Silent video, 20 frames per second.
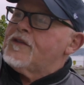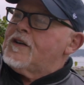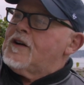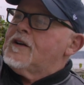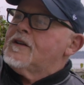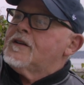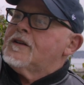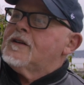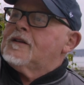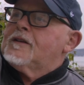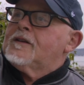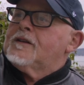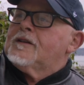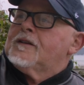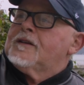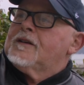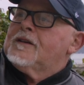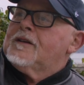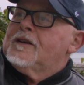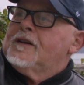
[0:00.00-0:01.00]
of a
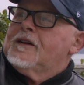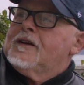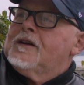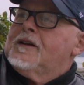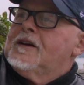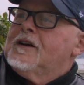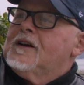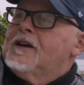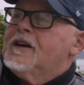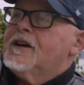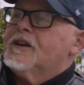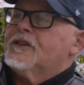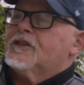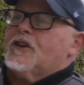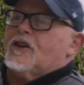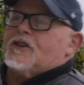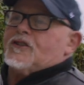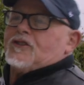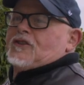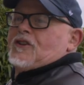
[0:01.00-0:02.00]

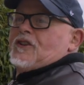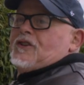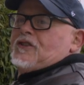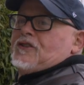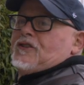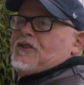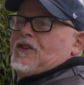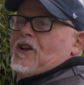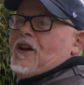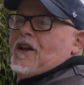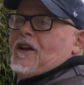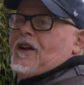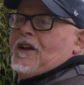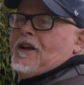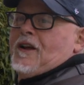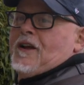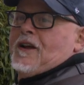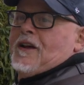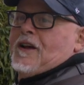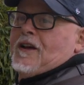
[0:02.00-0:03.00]
distance
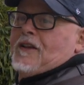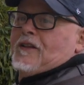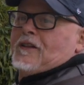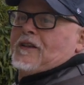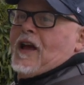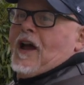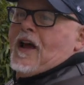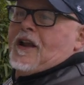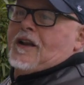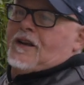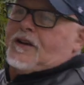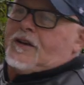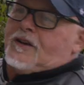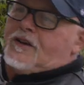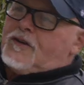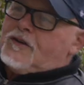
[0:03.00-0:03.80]
thing that